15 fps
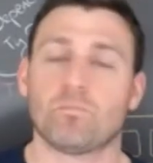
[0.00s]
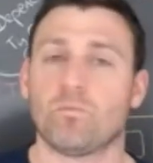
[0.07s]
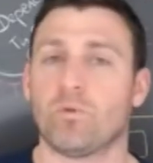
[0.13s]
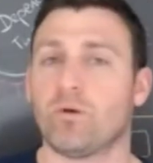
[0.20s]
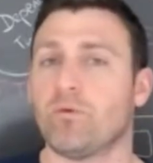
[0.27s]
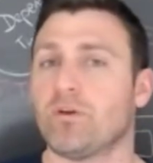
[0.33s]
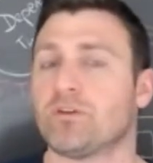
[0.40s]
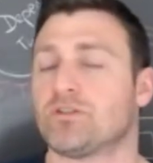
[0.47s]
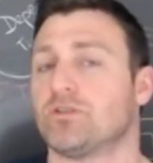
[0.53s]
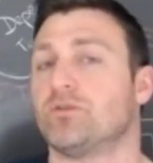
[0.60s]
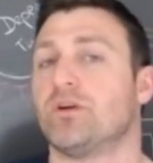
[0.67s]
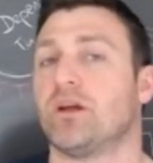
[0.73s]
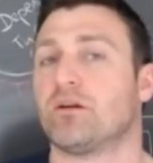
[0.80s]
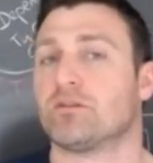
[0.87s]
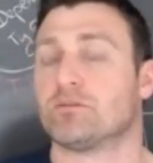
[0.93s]
What I want to do
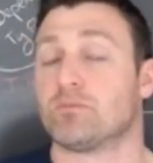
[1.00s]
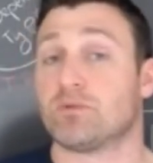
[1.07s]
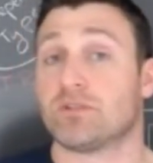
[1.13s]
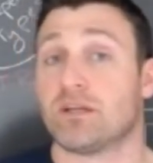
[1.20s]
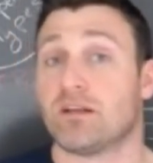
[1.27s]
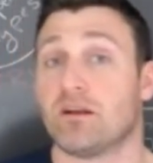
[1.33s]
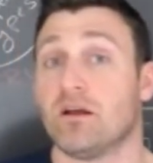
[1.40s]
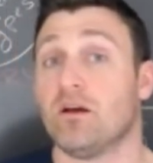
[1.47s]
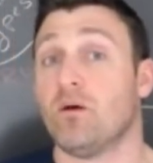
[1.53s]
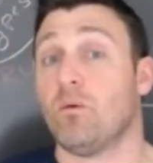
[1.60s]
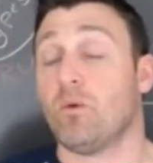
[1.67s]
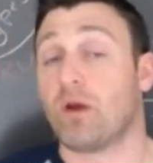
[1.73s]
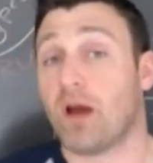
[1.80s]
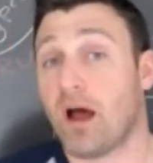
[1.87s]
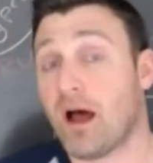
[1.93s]
here is present
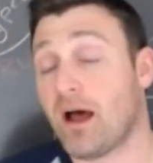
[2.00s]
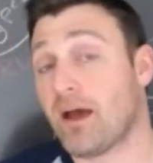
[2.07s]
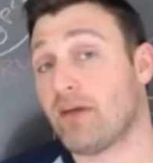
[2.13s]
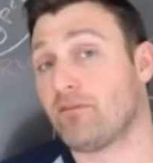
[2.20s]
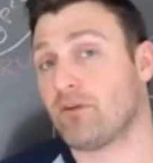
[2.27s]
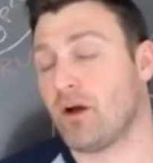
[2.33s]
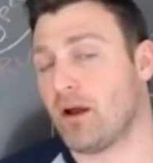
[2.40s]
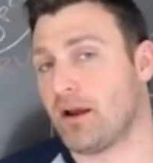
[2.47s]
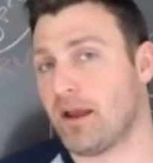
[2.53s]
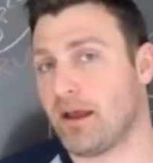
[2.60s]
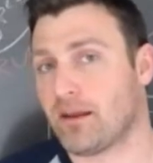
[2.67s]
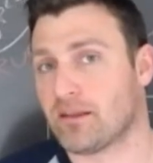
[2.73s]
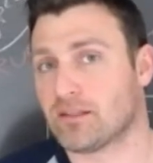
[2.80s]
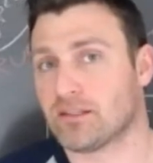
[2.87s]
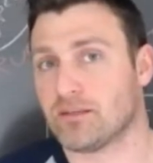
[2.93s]
what I've gotten out
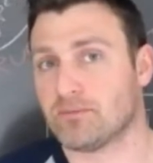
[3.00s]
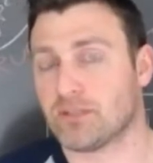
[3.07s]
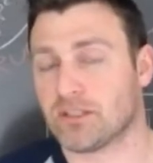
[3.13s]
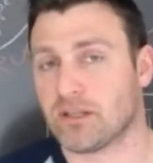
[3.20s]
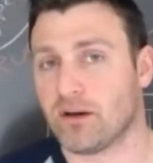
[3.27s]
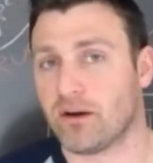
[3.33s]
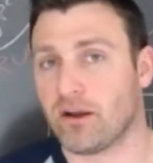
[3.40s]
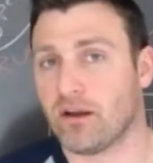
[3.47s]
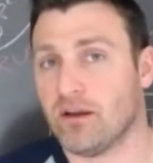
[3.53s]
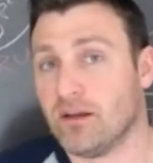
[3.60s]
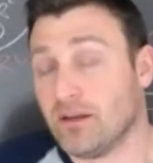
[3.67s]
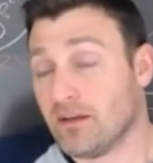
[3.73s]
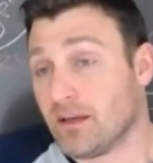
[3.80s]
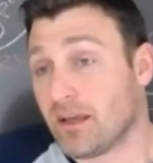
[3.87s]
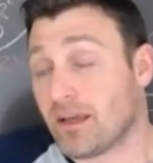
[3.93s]
of the subject area
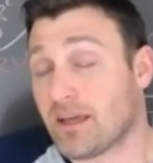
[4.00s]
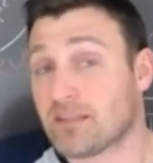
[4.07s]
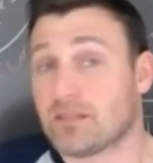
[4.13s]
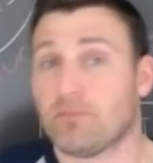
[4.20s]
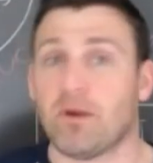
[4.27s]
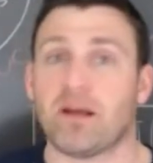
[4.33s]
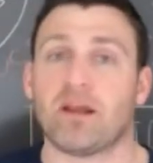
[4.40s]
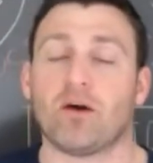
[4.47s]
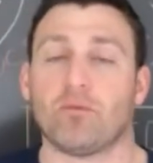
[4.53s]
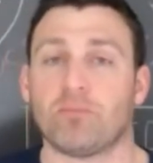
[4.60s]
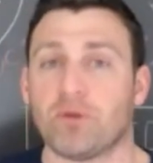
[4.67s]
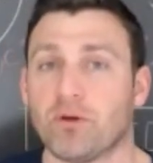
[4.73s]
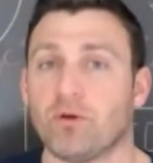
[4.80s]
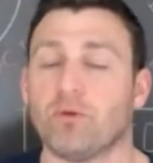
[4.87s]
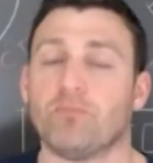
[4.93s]
in case it might help
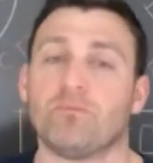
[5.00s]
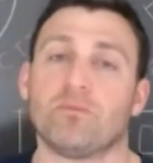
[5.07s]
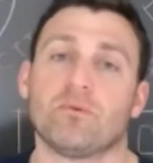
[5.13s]
you.